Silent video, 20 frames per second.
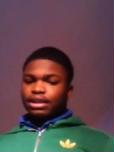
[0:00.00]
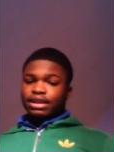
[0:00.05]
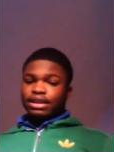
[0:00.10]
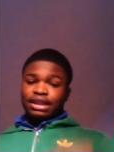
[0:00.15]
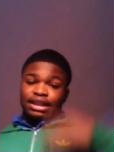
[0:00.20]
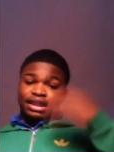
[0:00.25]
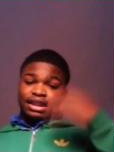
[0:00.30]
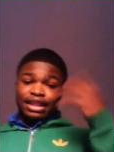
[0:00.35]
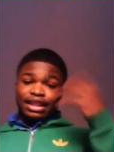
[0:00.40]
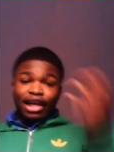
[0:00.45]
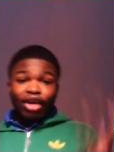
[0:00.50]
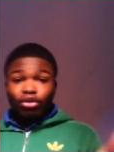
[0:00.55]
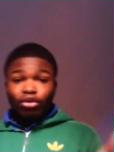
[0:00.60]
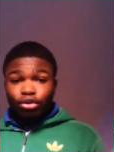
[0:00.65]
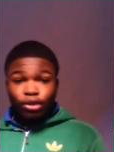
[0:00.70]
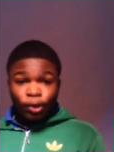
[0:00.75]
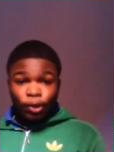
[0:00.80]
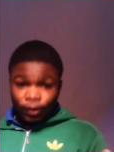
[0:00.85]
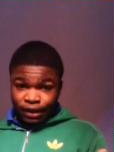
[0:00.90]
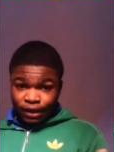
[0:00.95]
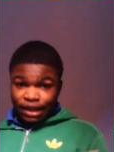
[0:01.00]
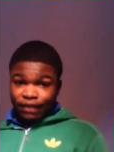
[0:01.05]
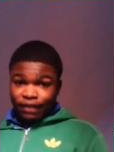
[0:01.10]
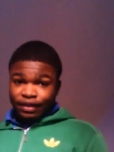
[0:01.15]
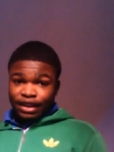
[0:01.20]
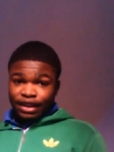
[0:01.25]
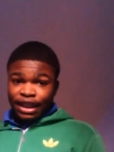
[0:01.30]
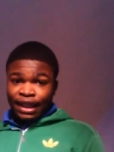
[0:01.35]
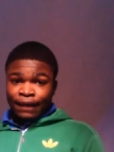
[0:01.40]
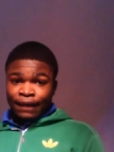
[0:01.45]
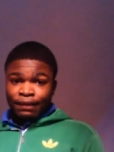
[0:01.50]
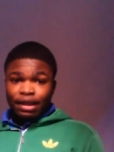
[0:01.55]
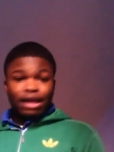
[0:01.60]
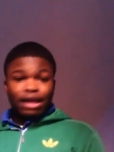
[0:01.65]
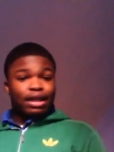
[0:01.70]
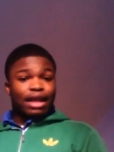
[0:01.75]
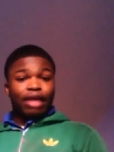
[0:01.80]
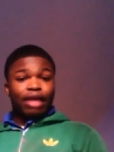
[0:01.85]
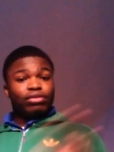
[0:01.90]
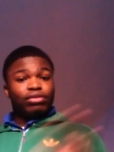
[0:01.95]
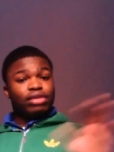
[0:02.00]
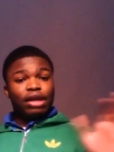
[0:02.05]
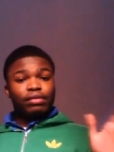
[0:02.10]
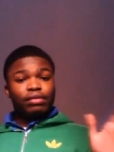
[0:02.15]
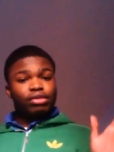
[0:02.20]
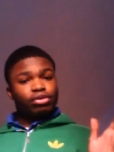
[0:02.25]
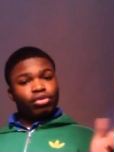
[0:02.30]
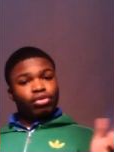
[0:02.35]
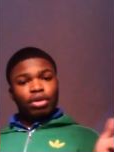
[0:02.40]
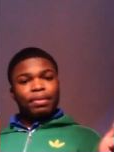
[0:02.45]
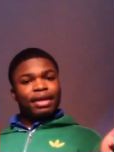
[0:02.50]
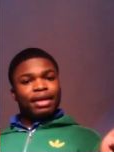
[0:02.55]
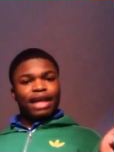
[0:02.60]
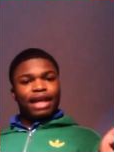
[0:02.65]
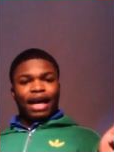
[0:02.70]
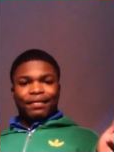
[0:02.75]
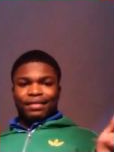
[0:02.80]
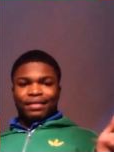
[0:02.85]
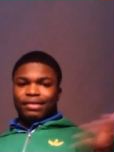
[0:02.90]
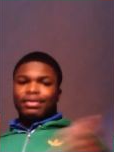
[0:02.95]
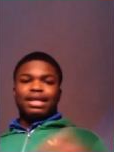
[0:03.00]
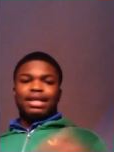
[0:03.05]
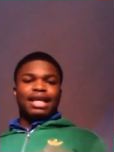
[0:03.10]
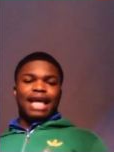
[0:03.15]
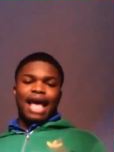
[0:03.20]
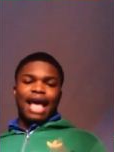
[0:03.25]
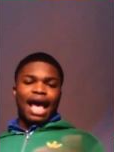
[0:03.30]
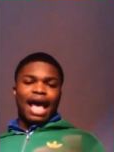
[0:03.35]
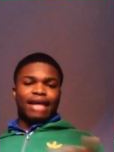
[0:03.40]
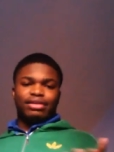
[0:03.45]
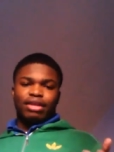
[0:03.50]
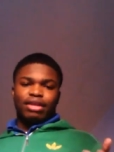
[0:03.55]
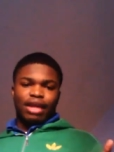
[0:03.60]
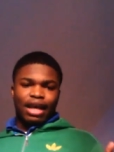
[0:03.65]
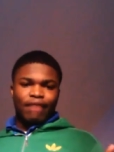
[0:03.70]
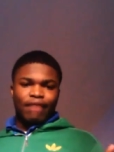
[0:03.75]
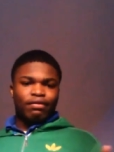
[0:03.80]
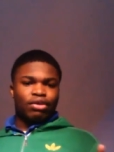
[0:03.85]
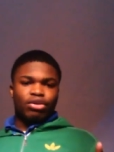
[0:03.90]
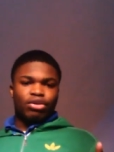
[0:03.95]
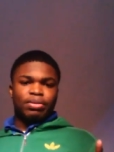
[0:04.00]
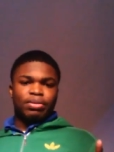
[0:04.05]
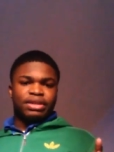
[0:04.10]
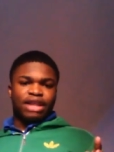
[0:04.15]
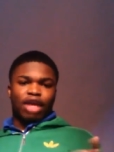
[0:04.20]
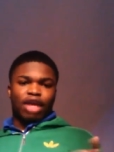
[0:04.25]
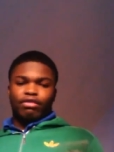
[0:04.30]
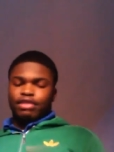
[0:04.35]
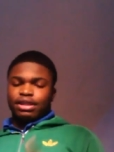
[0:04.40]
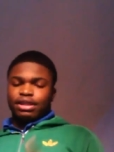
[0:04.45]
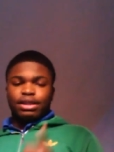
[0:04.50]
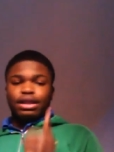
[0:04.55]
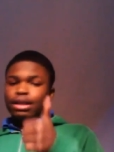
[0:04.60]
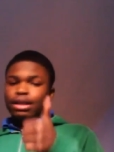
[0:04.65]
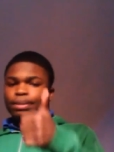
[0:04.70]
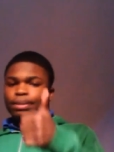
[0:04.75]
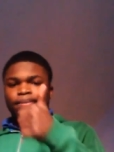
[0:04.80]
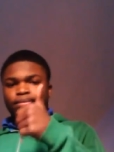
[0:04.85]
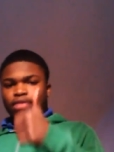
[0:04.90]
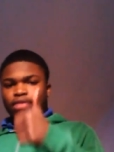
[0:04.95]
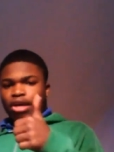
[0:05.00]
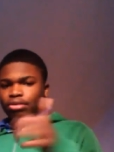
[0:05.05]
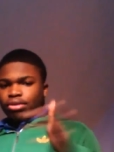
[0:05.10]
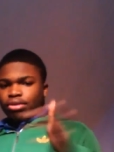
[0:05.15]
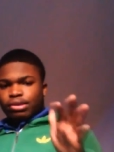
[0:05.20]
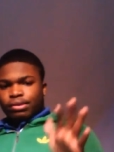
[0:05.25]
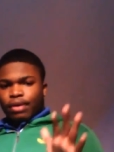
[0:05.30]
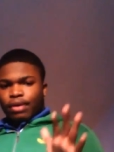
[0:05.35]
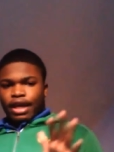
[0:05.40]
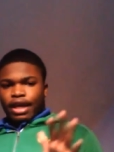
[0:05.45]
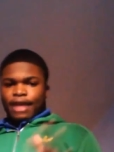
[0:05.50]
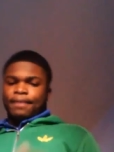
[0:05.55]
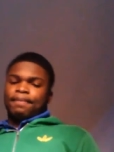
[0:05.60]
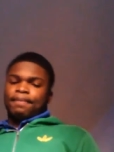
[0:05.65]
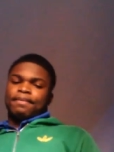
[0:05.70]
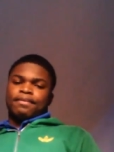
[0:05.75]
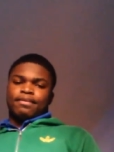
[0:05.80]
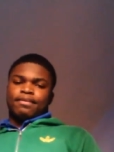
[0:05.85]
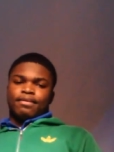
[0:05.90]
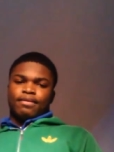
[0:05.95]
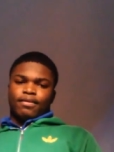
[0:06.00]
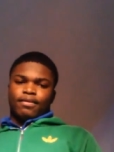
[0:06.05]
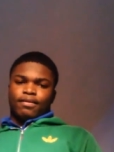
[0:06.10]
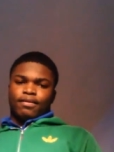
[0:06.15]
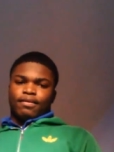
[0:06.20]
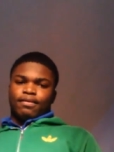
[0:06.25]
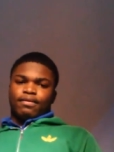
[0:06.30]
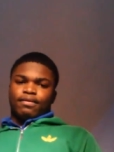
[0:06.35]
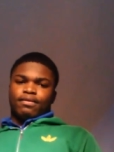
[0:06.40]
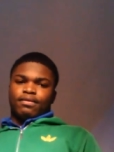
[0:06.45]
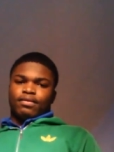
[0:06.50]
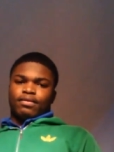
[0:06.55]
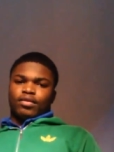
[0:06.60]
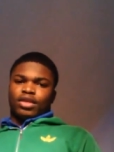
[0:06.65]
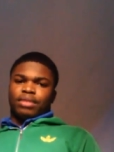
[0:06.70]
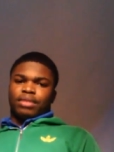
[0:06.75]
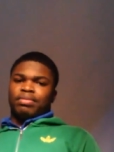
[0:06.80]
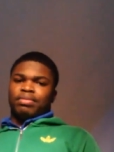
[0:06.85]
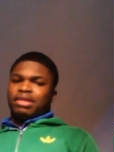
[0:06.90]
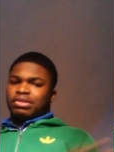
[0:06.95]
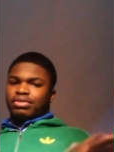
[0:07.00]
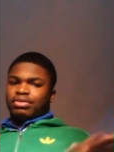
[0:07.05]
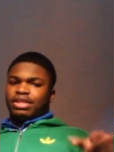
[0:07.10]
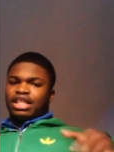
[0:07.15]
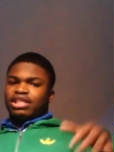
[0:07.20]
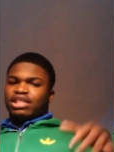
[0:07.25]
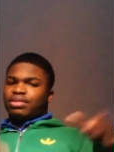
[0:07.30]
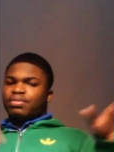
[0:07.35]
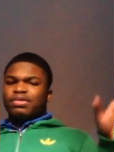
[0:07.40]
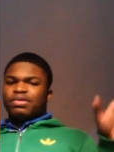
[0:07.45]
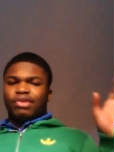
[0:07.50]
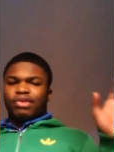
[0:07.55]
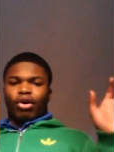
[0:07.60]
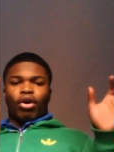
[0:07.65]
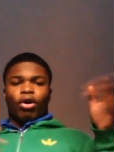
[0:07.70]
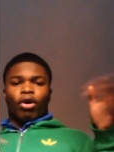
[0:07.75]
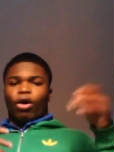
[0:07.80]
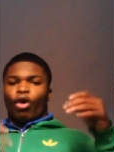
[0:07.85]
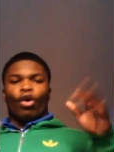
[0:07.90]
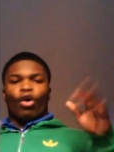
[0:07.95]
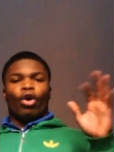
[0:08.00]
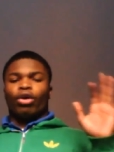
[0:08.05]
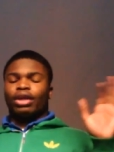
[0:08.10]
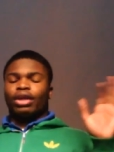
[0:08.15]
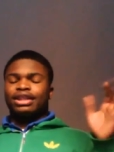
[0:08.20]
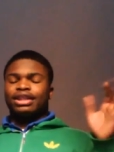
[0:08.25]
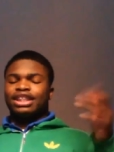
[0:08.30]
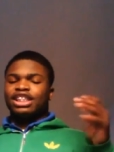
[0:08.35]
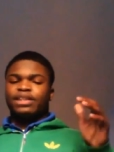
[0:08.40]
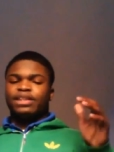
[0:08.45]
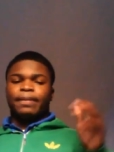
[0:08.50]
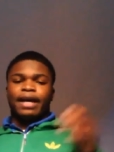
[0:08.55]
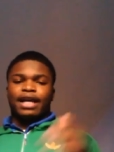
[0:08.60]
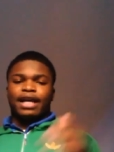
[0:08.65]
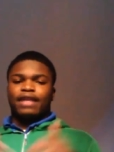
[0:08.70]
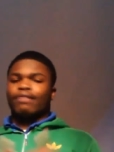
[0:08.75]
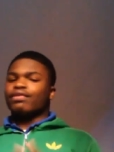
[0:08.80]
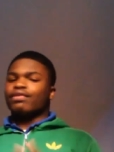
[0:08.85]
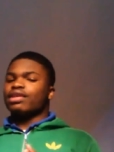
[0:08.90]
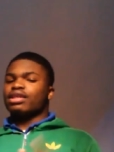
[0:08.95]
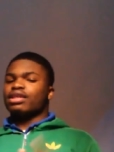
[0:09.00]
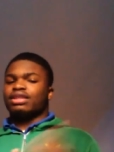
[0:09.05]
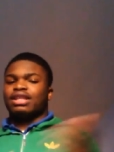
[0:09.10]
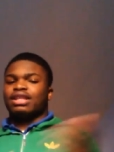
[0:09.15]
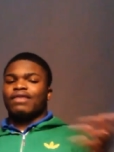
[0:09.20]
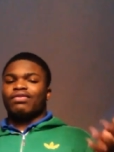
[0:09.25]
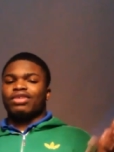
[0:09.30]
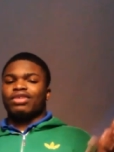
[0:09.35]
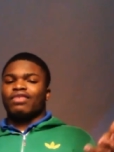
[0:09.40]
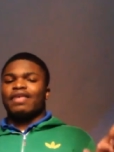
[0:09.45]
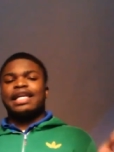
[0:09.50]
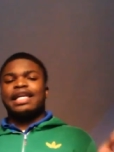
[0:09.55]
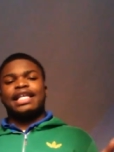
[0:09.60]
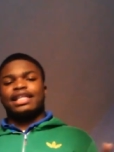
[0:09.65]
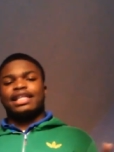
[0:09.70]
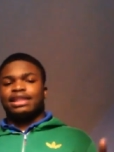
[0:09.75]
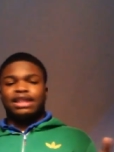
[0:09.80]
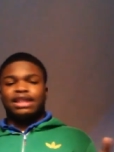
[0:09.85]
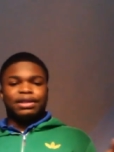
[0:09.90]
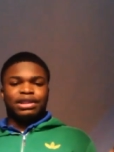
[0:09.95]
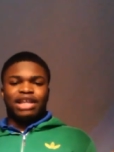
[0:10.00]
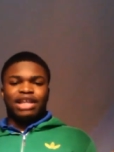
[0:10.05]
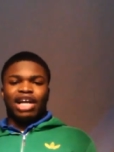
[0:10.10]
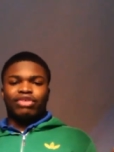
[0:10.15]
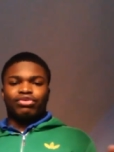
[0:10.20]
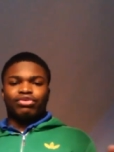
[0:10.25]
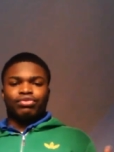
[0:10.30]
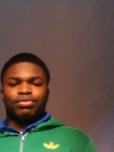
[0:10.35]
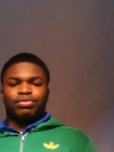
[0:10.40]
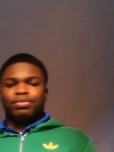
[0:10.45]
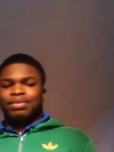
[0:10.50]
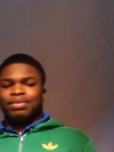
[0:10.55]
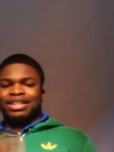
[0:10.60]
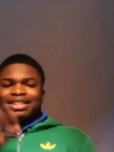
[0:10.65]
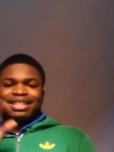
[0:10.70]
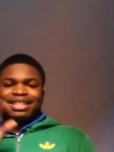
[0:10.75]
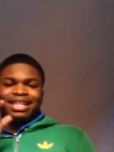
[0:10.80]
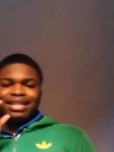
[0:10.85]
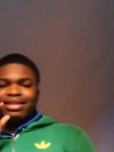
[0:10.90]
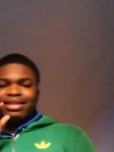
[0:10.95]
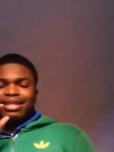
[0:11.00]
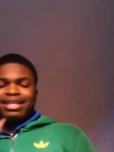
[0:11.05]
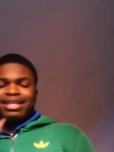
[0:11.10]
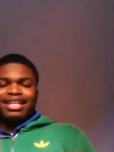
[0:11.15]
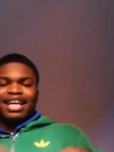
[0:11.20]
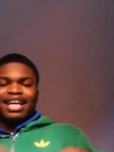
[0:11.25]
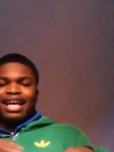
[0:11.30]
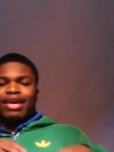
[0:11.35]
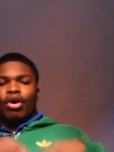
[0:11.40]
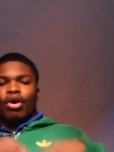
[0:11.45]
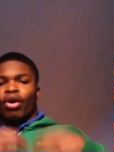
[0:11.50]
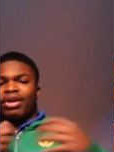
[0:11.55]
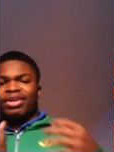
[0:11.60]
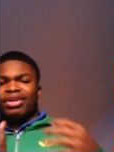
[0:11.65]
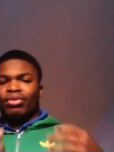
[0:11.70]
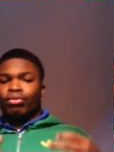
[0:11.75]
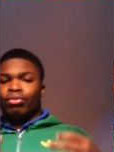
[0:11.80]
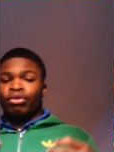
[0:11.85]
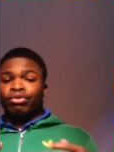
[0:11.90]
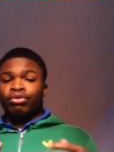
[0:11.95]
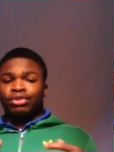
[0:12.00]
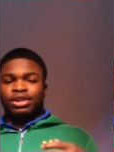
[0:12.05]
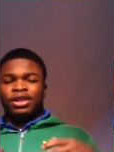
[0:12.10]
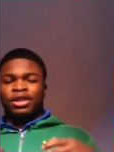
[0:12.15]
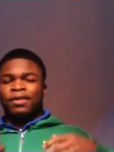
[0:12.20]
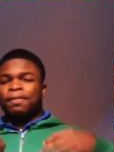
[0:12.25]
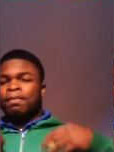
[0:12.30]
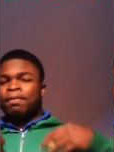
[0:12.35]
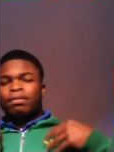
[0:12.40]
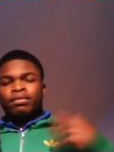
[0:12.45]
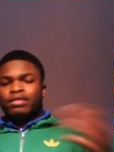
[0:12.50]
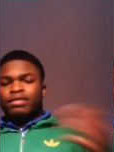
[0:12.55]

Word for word: since Naruto's now saved, now Naruto's gonna be alive now. He has other half of the Kyubi shop. He, Naruto's okay. You just say you can put all, all, all that shit is back, except for the fact that it's in chakra. But yin and yang are equal, so